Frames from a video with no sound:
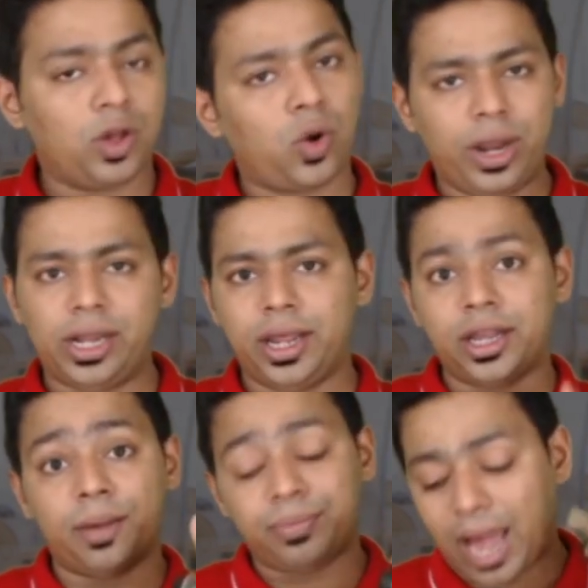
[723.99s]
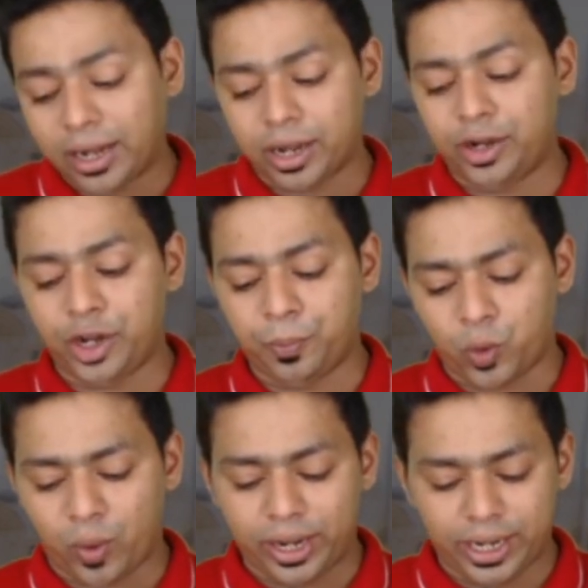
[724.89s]
Royalty income, that country
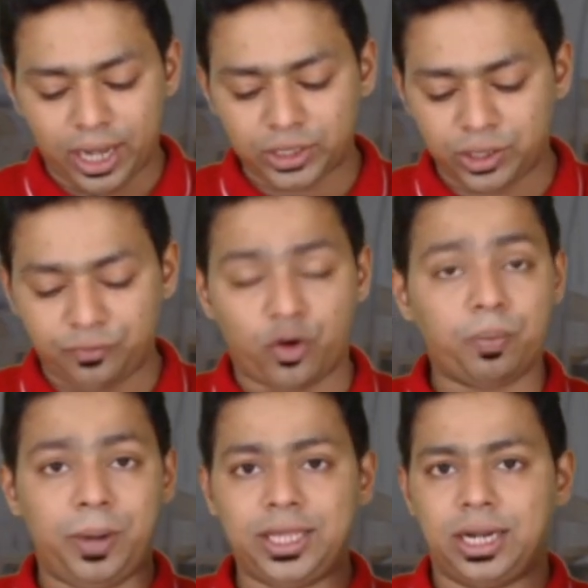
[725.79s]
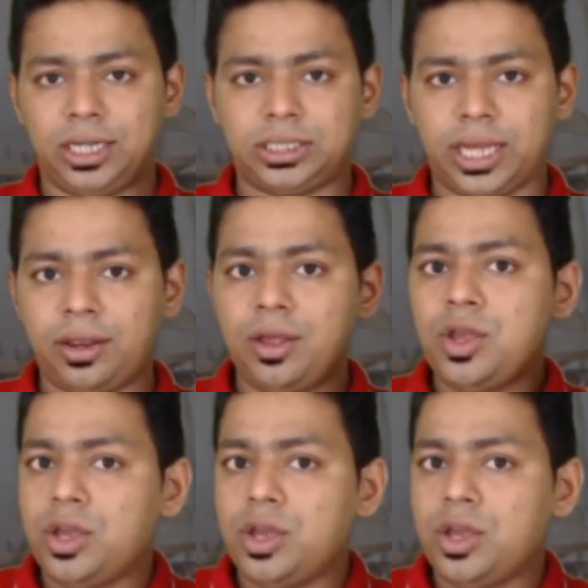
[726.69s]
provide deduction for, please understand,